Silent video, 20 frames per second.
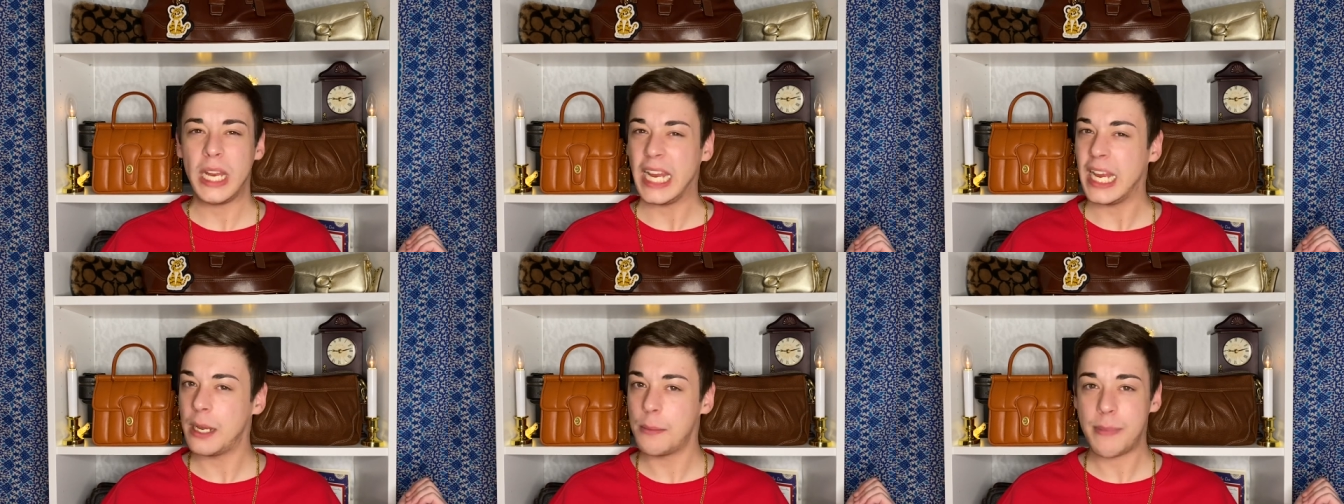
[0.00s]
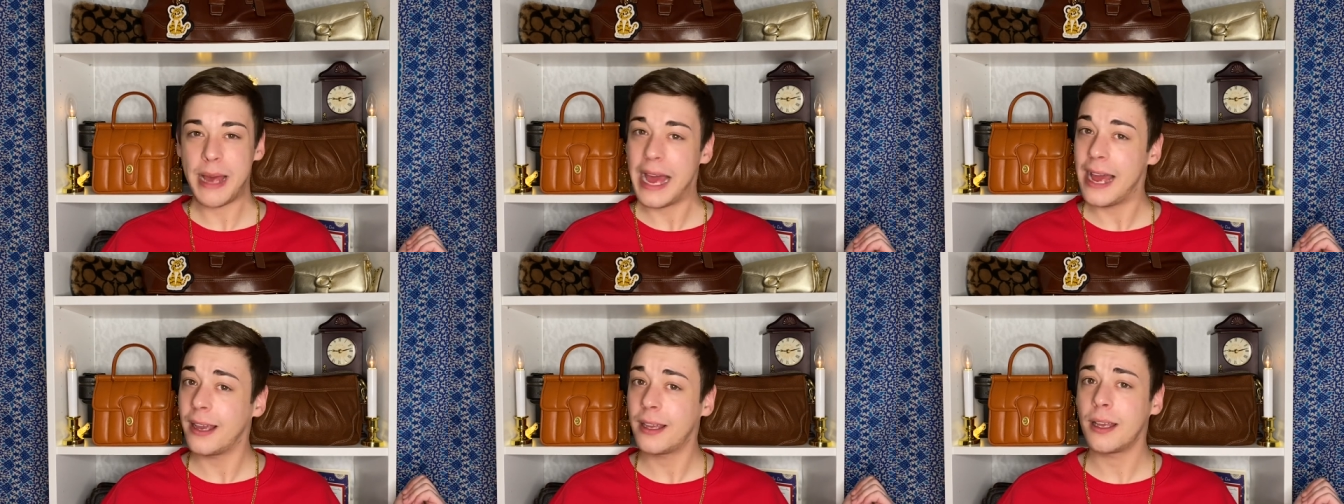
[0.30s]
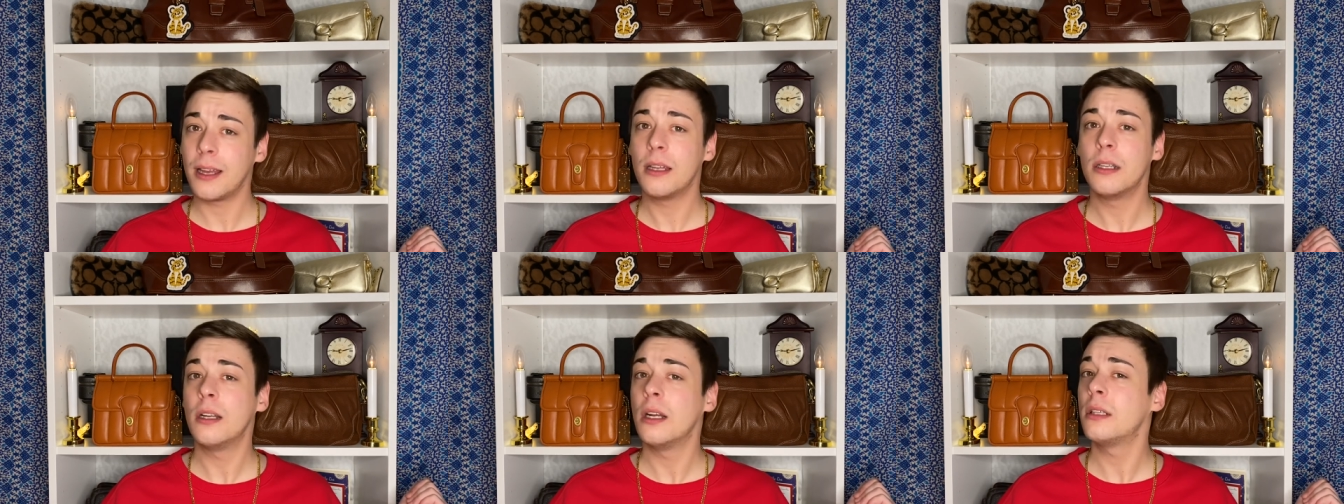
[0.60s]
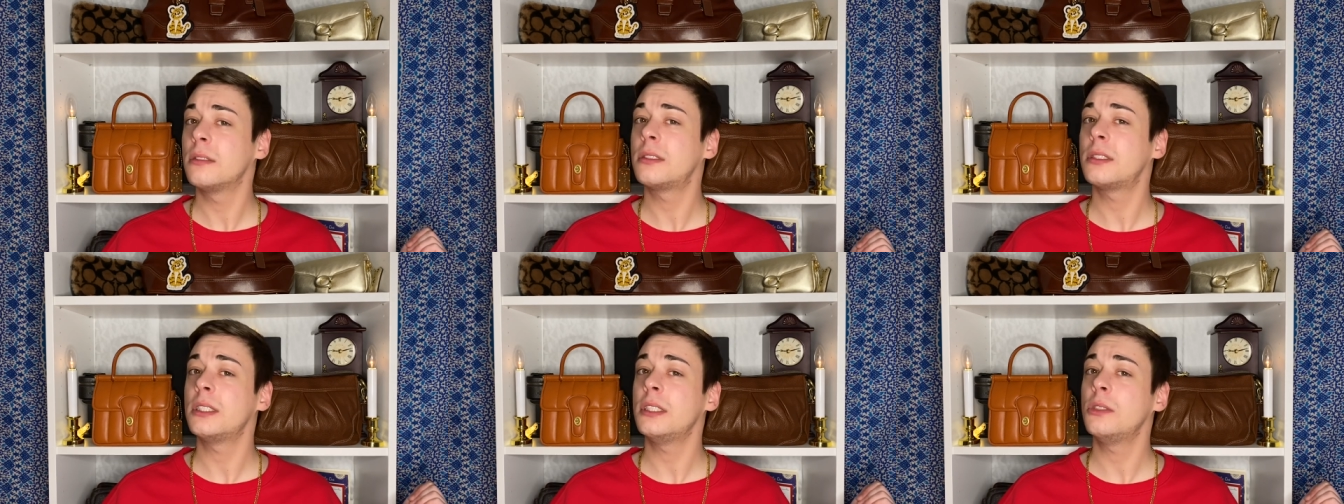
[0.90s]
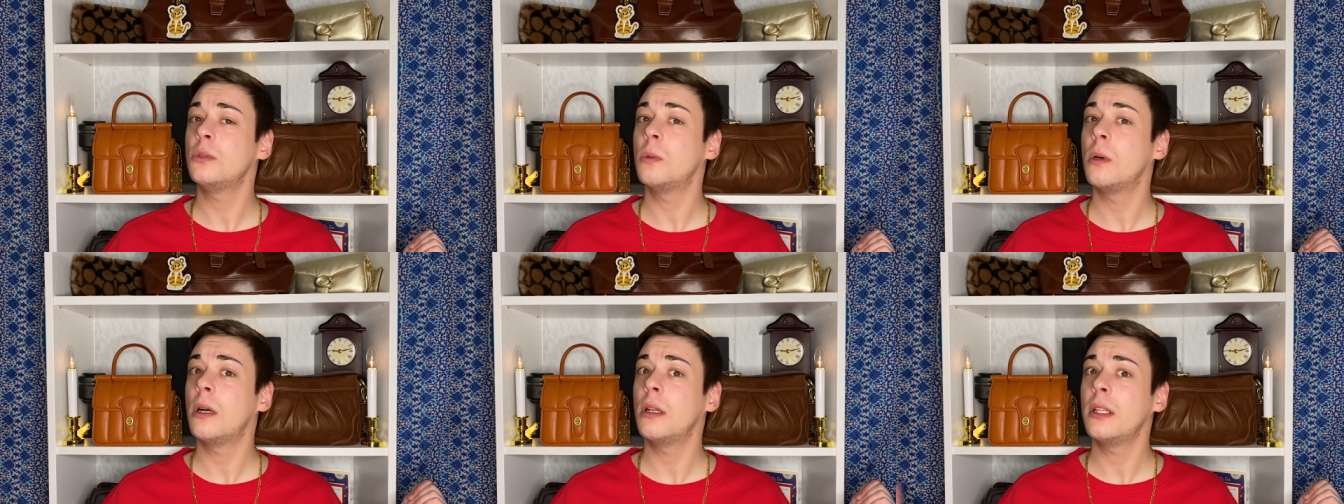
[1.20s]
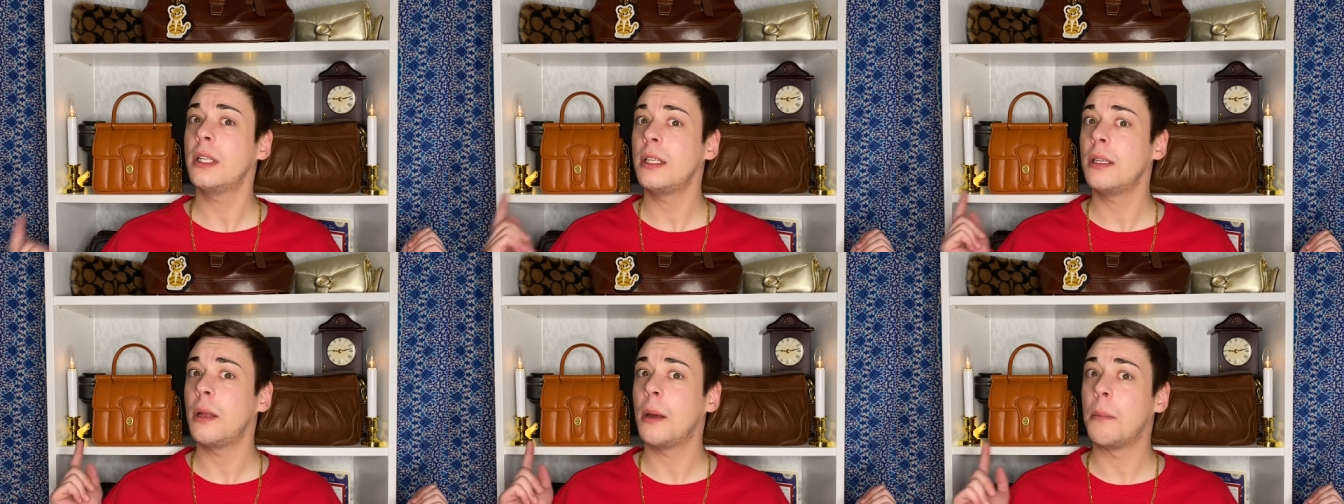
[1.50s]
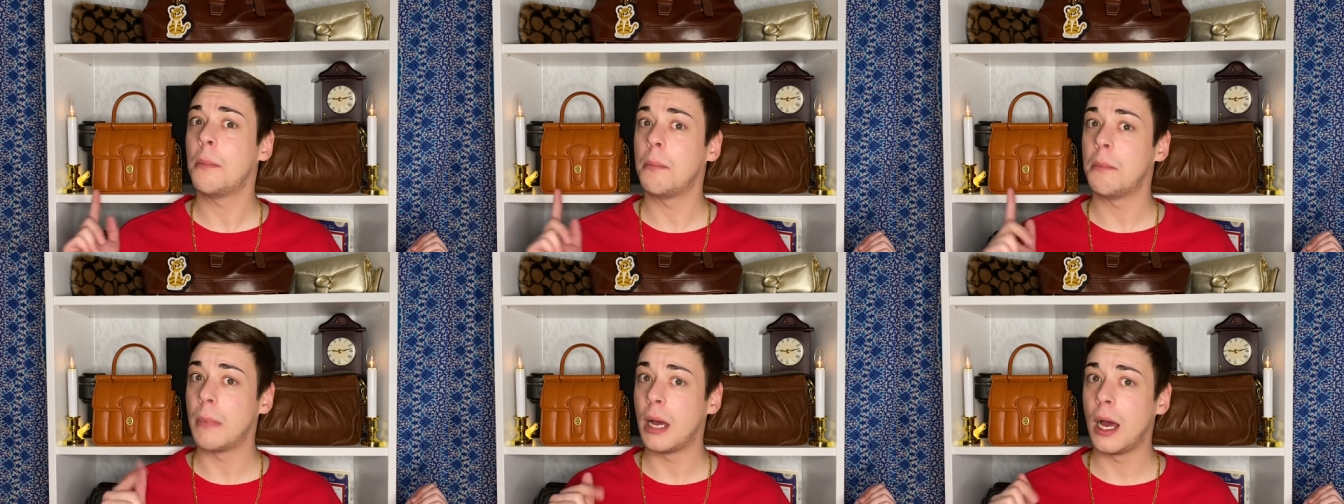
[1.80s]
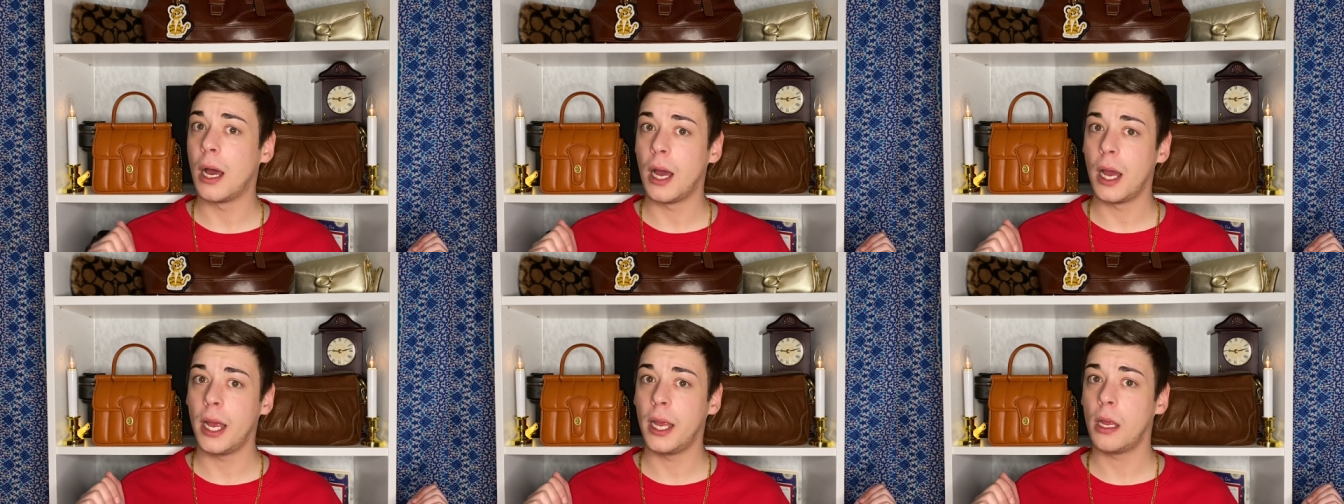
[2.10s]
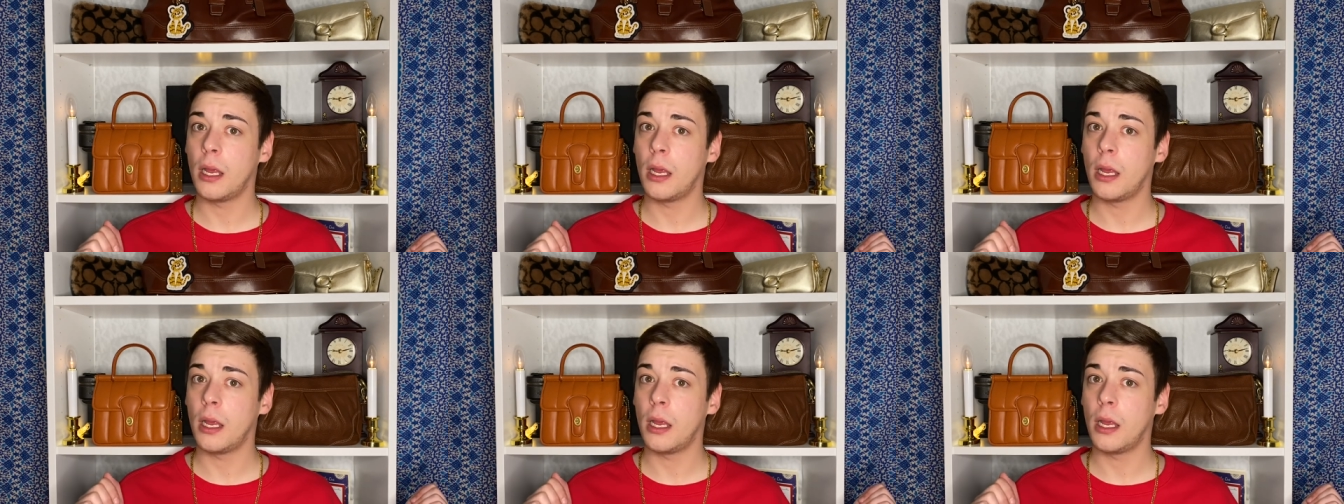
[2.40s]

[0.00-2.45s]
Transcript: and back, and I'll see you all in my